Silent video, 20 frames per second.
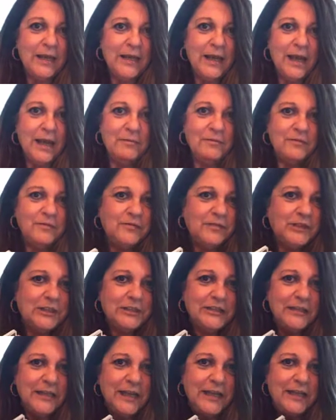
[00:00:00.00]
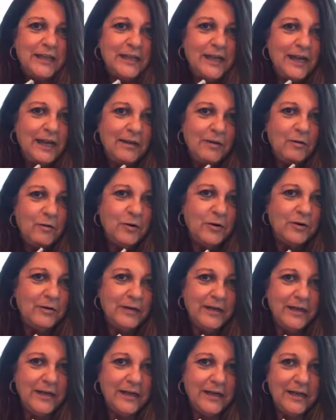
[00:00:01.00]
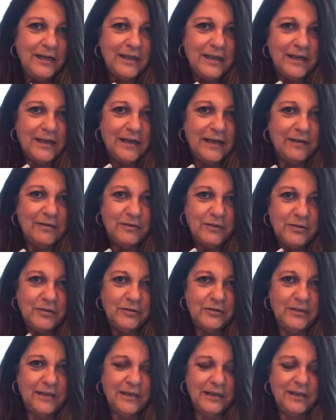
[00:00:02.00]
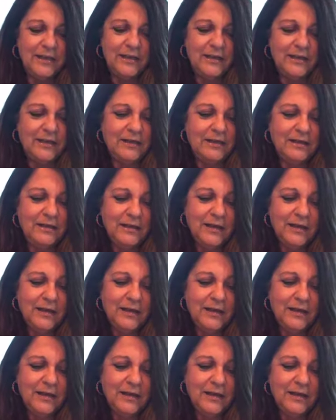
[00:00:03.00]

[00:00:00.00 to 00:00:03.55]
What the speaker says: I'm just like not ordering anything now or doing anything.